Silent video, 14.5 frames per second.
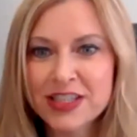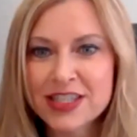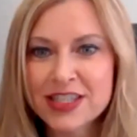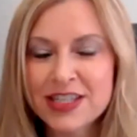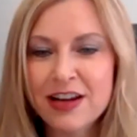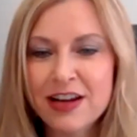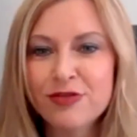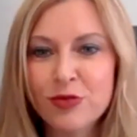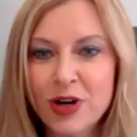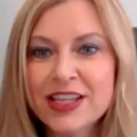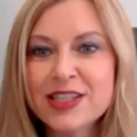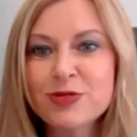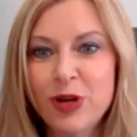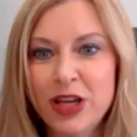stuff
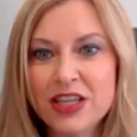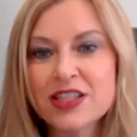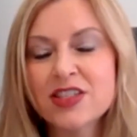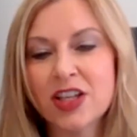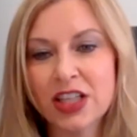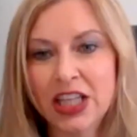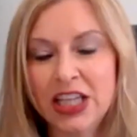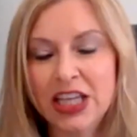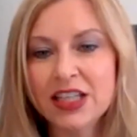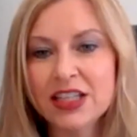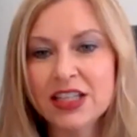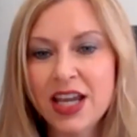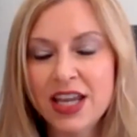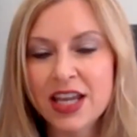was based on
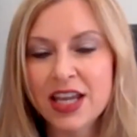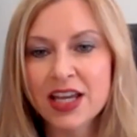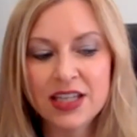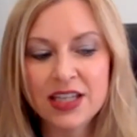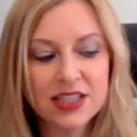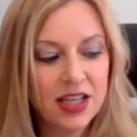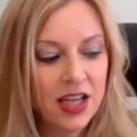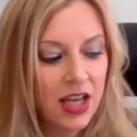lean and